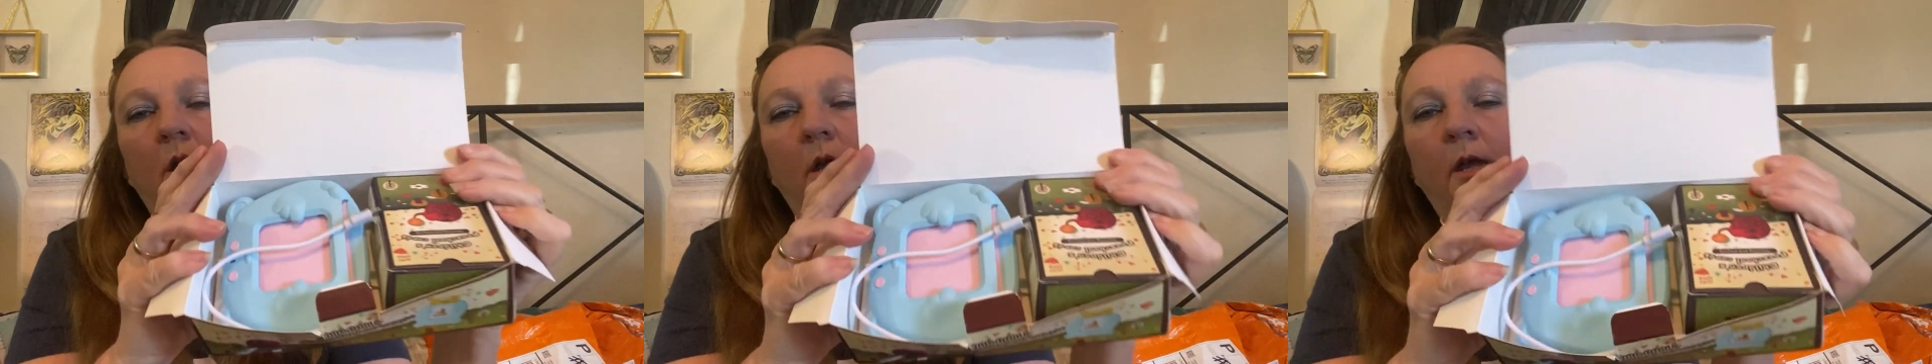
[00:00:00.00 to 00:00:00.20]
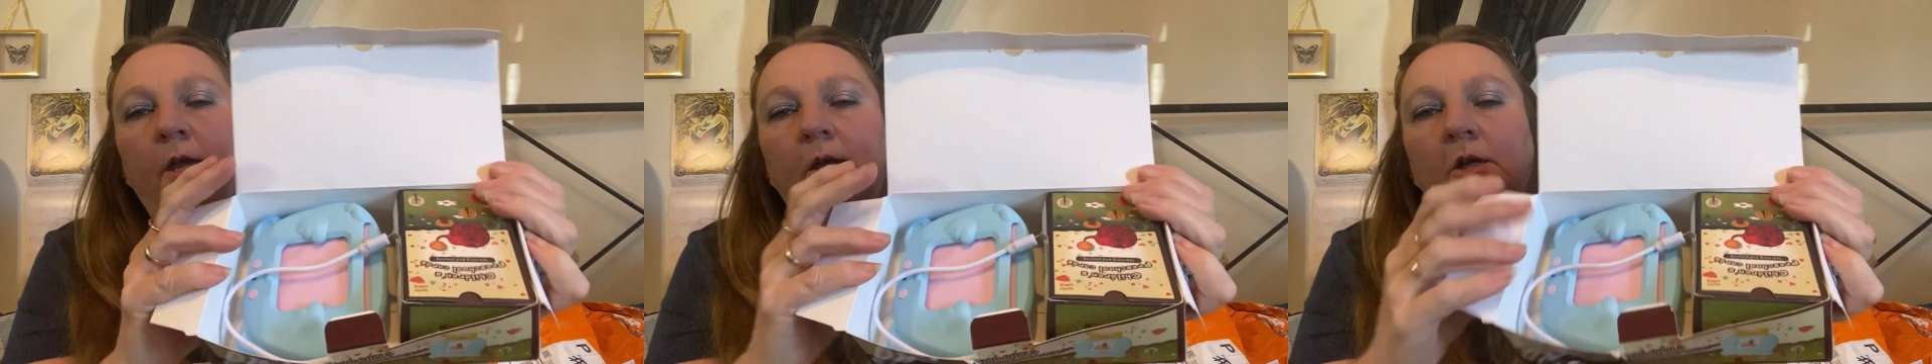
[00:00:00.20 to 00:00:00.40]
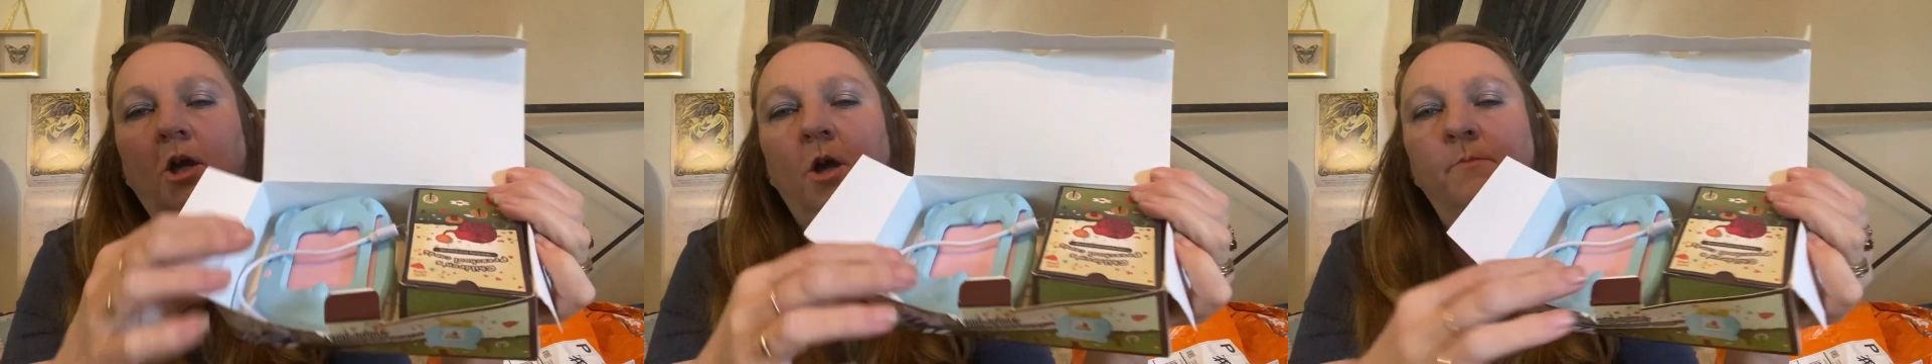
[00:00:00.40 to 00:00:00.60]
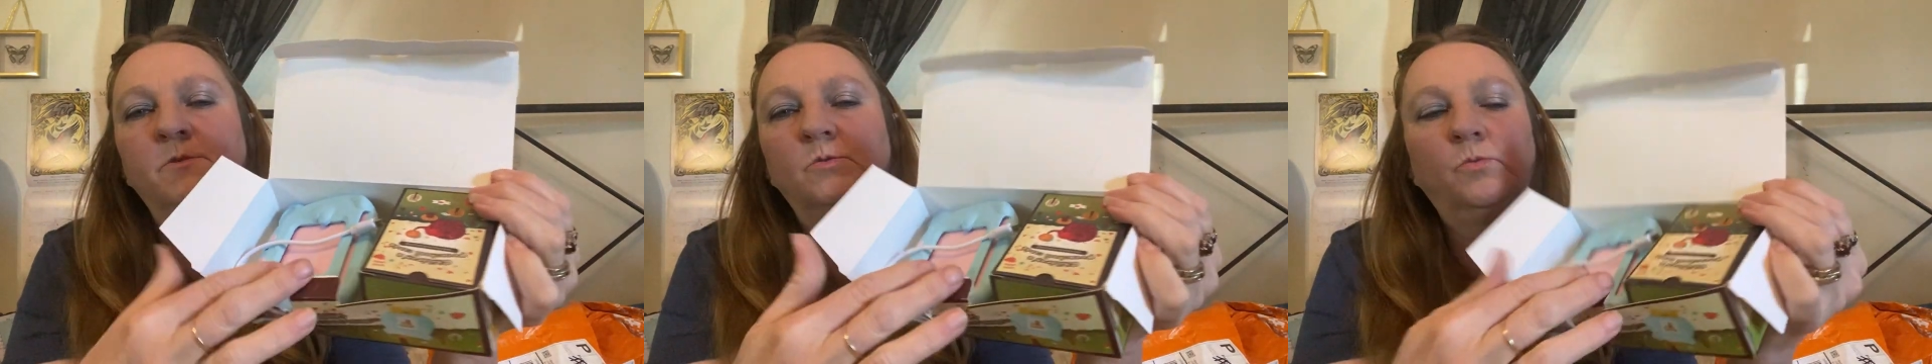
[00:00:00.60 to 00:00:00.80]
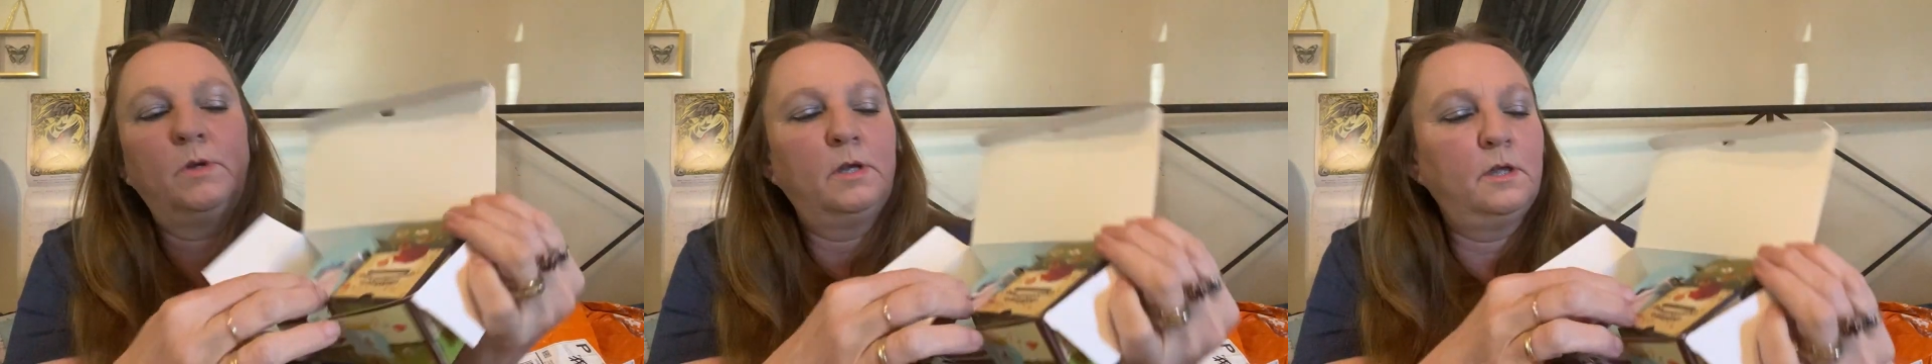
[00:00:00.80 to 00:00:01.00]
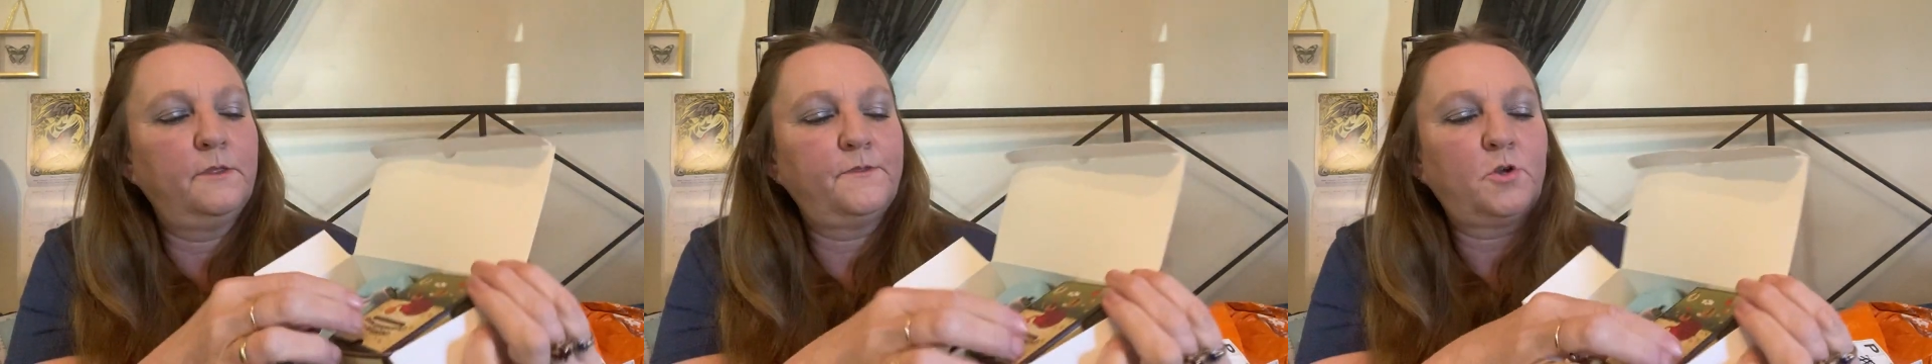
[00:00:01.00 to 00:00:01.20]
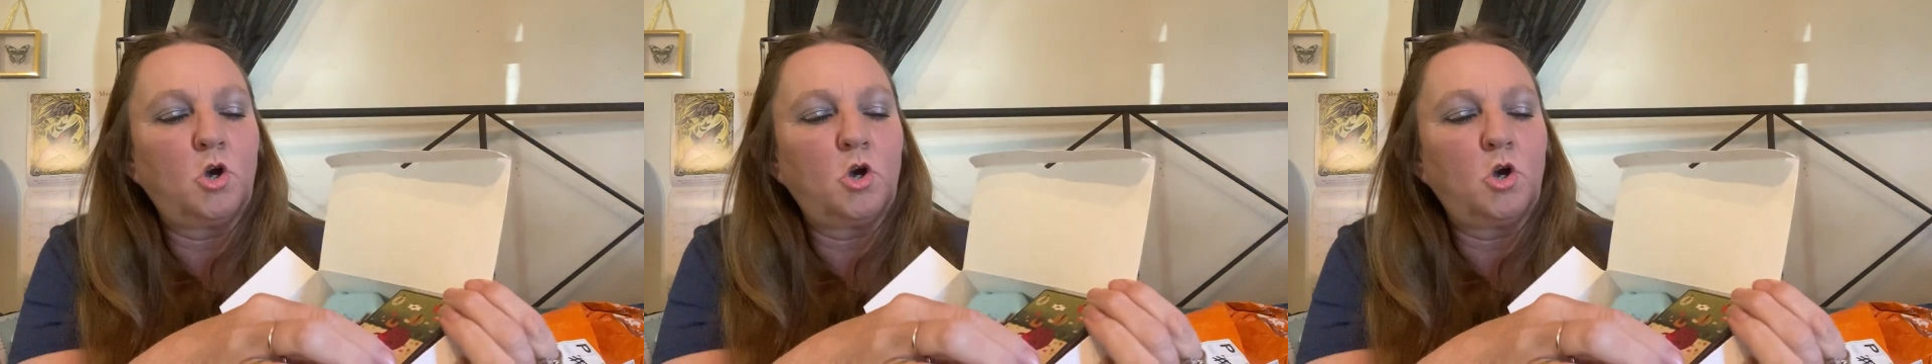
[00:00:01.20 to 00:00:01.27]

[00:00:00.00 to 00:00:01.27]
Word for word: It comes with